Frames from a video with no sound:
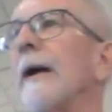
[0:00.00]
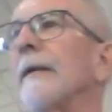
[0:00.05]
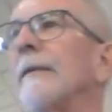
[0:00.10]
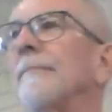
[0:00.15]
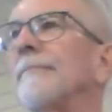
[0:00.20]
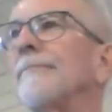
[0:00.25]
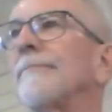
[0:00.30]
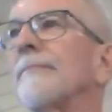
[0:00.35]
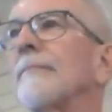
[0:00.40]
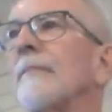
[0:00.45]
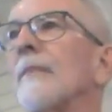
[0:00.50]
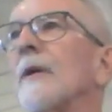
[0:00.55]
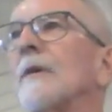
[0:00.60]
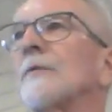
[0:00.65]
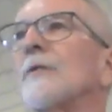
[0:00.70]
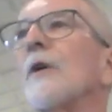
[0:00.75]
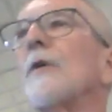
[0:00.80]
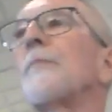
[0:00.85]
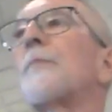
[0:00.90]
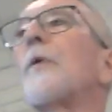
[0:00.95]
it.
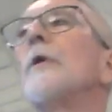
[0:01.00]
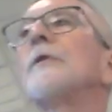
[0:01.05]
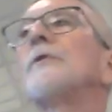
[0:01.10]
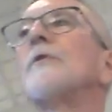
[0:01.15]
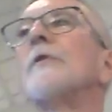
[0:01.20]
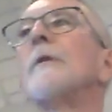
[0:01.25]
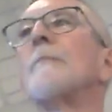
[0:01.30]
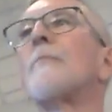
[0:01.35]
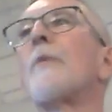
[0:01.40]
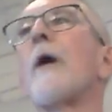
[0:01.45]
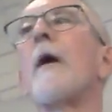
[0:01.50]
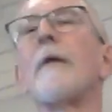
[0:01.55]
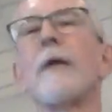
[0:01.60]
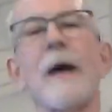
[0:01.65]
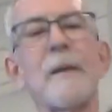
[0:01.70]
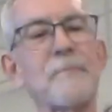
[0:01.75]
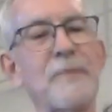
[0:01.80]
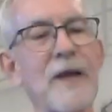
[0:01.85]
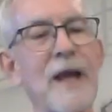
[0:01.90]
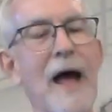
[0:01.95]
So the preacher that brought
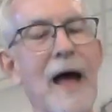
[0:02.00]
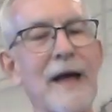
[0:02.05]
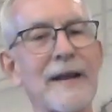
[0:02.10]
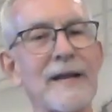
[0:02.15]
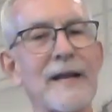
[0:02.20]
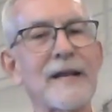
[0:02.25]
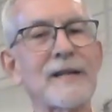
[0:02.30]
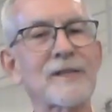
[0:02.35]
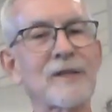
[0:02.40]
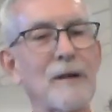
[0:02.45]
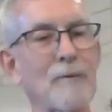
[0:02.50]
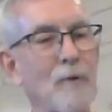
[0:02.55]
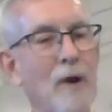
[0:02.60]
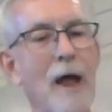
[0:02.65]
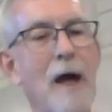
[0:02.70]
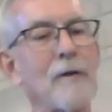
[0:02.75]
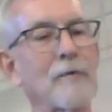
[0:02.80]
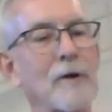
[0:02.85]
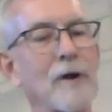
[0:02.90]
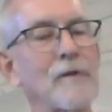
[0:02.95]
up the idea said, well,
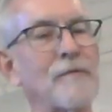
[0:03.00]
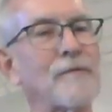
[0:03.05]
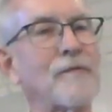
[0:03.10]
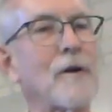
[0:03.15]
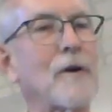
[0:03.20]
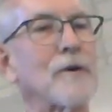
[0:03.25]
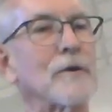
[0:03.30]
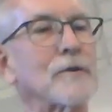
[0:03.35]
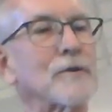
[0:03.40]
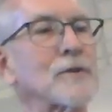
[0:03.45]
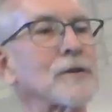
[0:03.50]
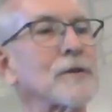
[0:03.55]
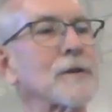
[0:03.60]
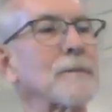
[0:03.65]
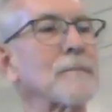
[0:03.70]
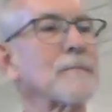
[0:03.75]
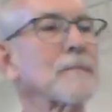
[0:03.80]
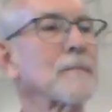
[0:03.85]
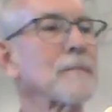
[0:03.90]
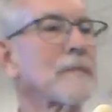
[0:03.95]
I'll go first.
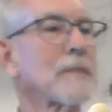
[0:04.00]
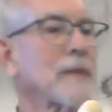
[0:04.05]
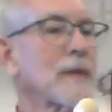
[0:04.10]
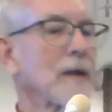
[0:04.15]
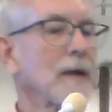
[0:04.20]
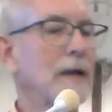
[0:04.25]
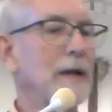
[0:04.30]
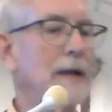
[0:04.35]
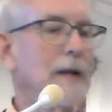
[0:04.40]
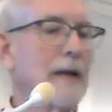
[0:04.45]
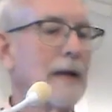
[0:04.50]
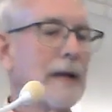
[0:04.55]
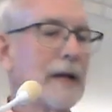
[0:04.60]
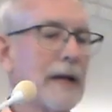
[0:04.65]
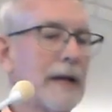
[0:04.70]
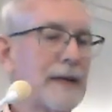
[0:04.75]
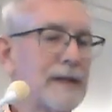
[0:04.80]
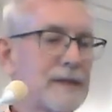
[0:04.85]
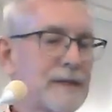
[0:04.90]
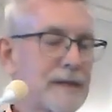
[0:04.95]

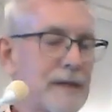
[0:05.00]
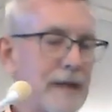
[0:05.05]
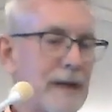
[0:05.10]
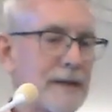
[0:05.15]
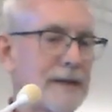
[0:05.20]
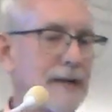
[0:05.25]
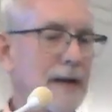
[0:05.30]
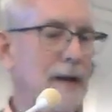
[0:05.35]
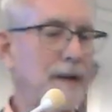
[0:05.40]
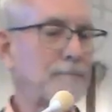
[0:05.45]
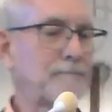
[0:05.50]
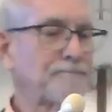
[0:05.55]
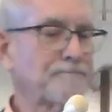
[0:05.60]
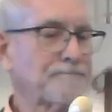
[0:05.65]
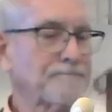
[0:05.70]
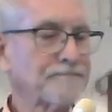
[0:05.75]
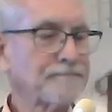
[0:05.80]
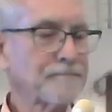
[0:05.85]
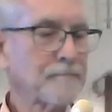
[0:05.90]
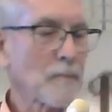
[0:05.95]
He said, um,
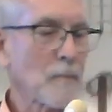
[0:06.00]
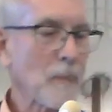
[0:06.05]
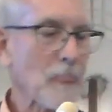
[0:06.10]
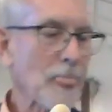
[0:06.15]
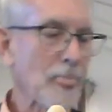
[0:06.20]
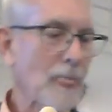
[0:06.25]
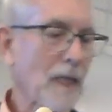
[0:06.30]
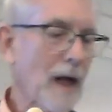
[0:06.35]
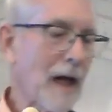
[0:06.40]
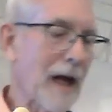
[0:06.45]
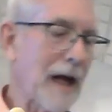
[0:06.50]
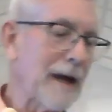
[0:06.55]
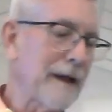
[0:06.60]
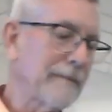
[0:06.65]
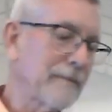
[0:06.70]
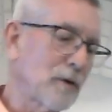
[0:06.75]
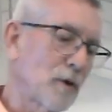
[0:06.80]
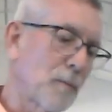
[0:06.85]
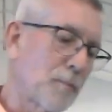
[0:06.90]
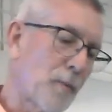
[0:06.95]
I
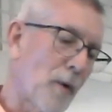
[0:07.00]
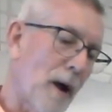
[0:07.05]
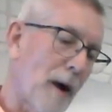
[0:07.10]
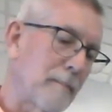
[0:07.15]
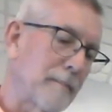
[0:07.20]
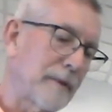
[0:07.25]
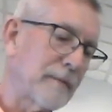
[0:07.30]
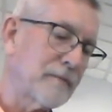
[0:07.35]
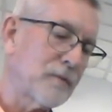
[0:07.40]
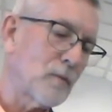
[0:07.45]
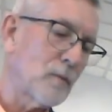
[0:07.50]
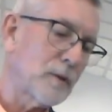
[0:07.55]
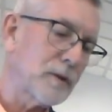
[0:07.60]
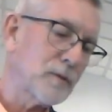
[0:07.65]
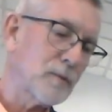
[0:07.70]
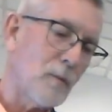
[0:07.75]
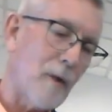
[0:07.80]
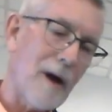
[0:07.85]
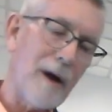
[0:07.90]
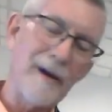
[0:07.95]
have a little problem every once
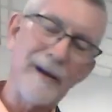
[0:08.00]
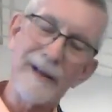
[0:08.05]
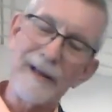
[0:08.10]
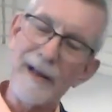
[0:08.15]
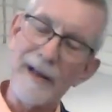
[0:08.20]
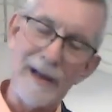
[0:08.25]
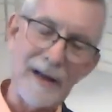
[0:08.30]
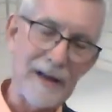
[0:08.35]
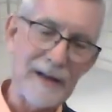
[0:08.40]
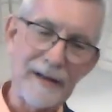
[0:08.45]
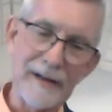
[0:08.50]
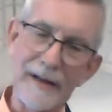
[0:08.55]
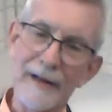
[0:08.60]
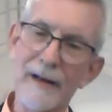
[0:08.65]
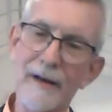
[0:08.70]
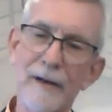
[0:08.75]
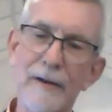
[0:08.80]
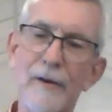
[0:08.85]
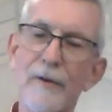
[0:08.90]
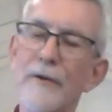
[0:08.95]
in a while. I
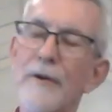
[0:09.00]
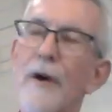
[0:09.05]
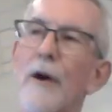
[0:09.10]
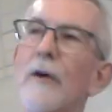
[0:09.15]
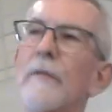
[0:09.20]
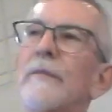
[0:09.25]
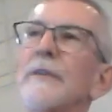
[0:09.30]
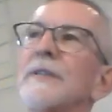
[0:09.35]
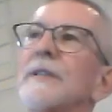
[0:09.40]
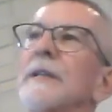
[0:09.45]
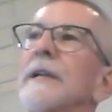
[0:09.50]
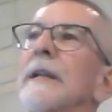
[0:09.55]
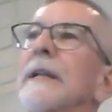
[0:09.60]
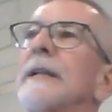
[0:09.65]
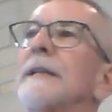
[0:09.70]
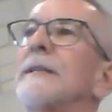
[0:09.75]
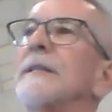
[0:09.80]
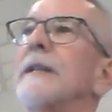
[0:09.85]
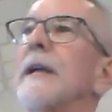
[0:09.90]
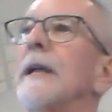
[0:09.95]
get a little nervous. And
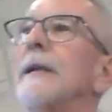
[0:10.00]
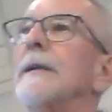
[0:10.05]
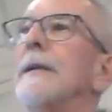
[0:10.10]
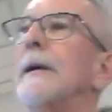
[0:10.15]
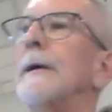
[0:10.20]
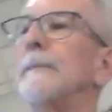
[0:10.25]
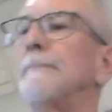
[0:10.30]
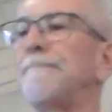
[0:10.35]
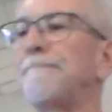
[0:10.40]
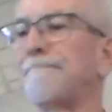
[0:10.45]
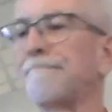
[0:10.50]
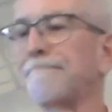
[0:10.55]
he said, uh,